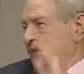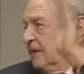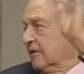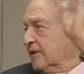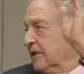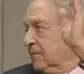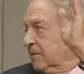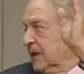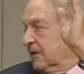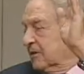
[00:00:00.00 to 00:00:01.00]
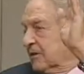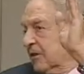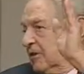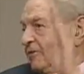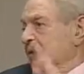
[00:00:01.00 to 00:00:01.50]
very steep yield
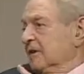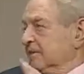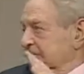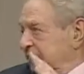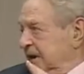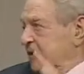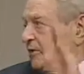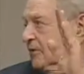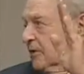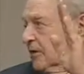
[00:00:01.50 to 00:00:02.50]
curve, very good